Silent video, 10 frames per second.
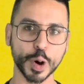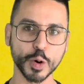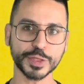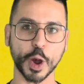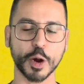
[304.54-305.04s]

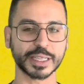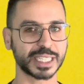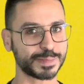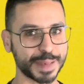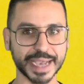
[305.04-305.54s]
both are
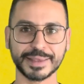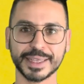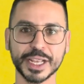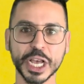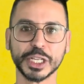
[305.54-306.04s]

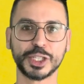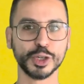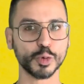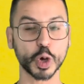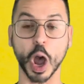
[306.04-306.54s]
expected
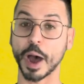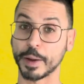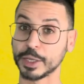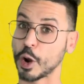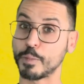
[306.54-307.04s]
to
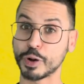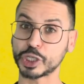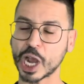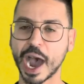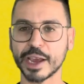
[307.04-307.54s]

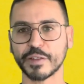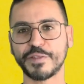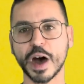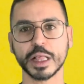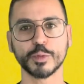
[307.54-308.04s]
push higher
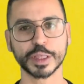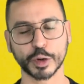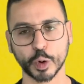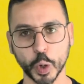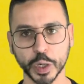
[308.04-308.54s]
following
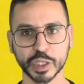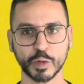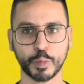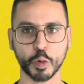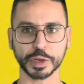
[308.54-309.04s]
their earnings
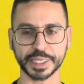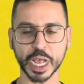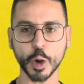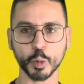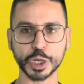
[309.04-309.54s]
reports,
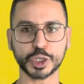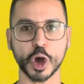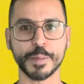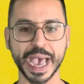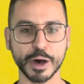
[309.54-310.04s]
which
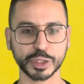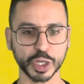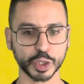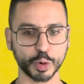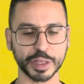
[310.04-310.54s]
come out
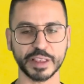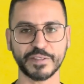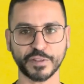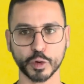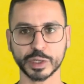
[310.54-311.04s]
during the
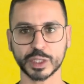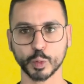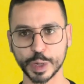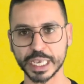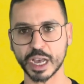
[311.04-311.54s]
first
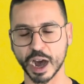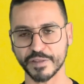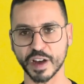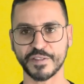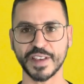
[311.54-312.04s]
week
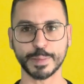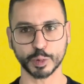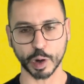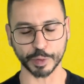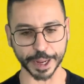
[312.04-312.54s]
of
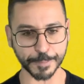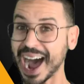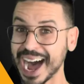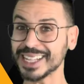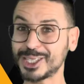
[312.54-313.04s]
February.
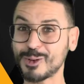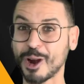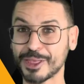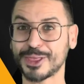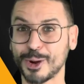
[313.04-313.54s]
On to
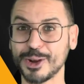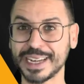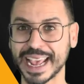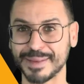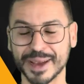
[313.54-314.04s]
our third
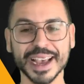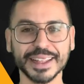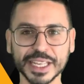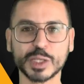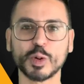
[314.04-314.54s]
name.
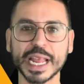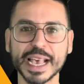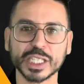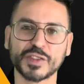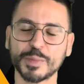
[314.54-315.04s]
This one
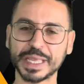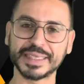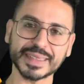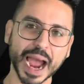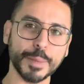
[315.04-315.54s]
hails from the
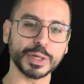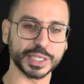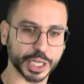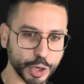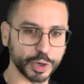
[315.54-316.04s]

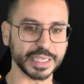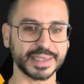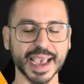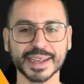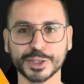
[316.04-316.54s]
cybersecurity
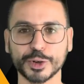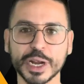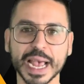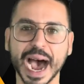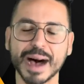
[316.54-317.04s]
sector.
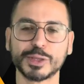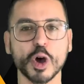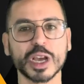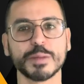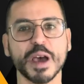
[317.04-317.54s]
I'm
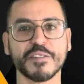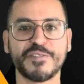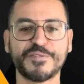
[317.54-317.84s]
talking about